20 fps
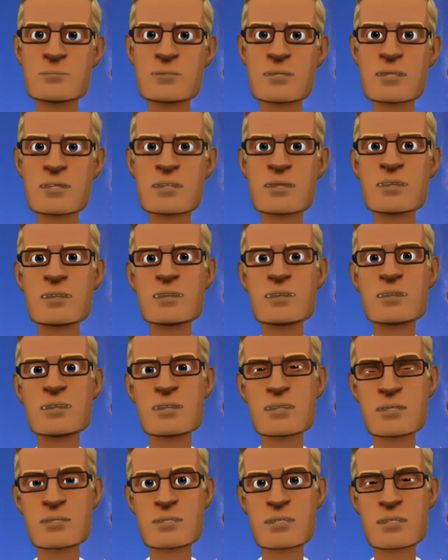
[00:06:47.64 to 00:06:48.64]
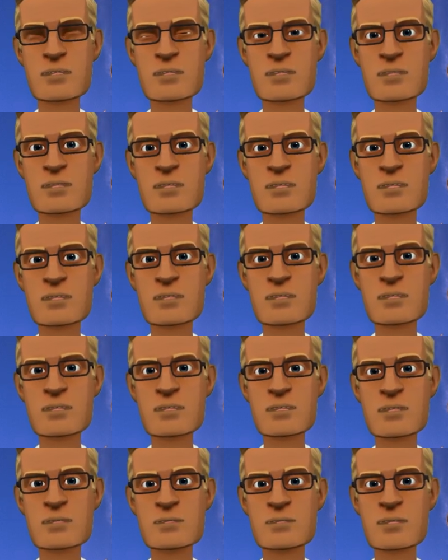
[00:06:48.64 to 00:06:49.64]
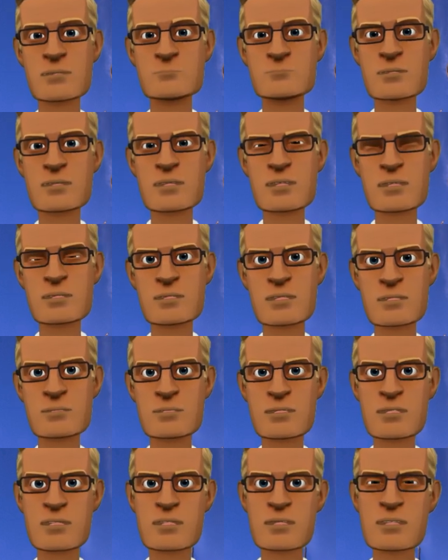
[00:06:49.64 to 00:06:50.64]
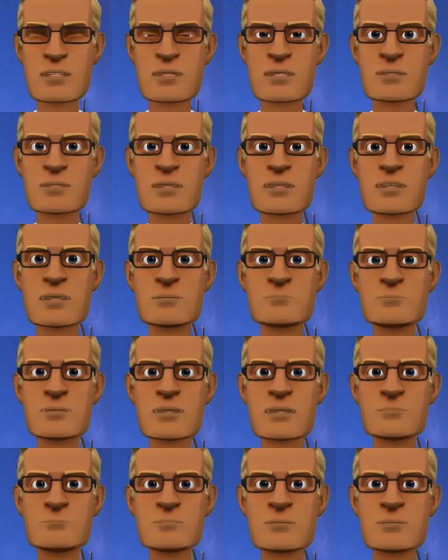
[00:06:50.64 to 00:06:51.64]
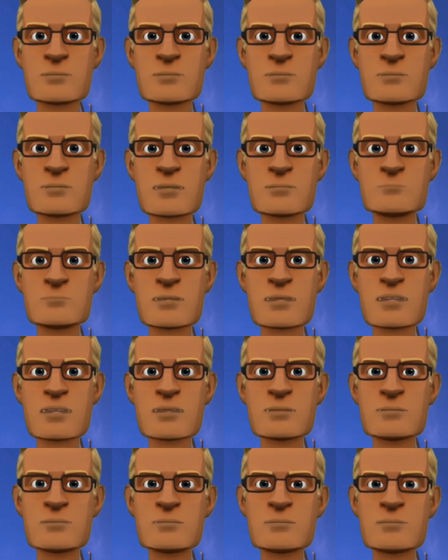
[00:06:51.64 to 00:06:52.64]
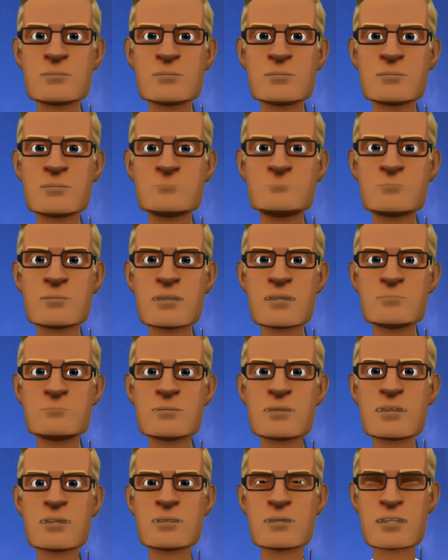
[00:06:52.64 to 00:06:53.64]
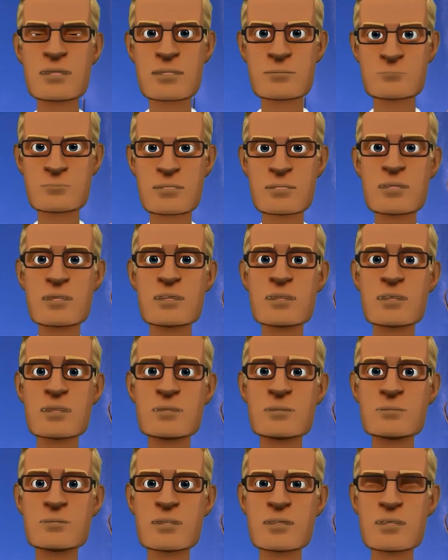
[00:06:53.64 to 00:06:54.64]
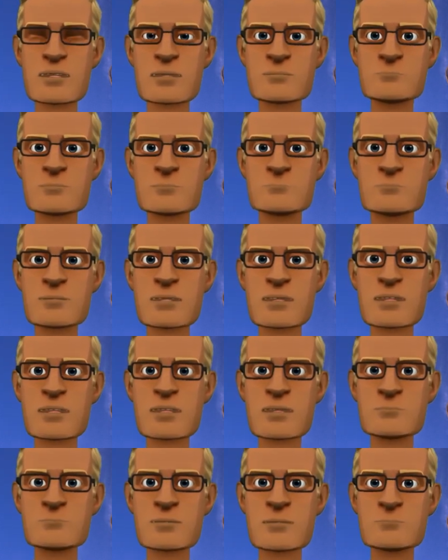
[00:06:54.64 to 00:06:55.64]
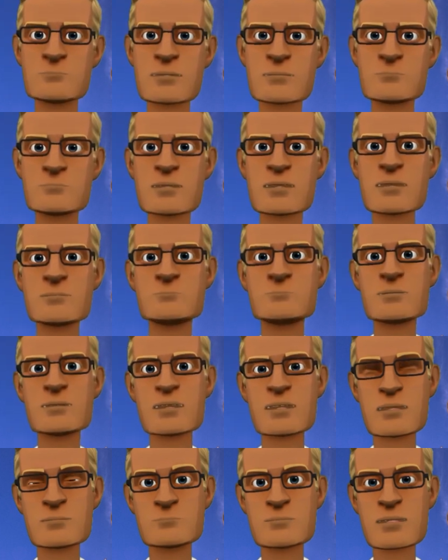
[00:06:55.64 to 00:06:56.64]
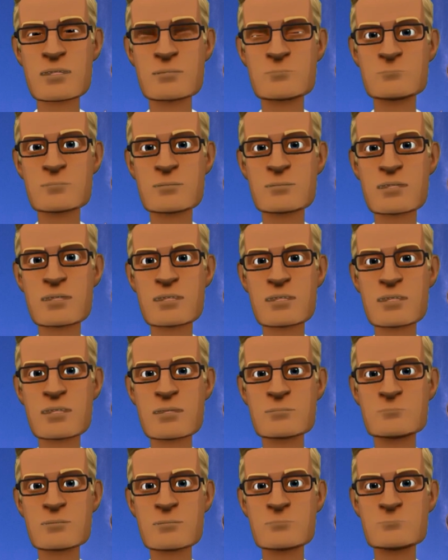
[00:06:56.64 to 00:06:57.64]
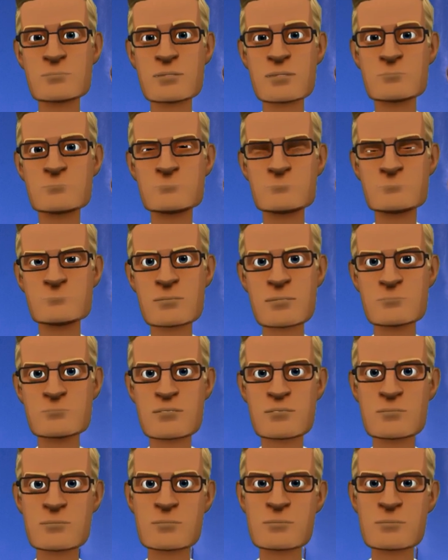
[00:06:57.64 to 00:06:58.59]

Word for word: Well, part of it is I will put enmity. So there's a judgment against Satan and his offspring, which is all those rebellious ones that are on his side.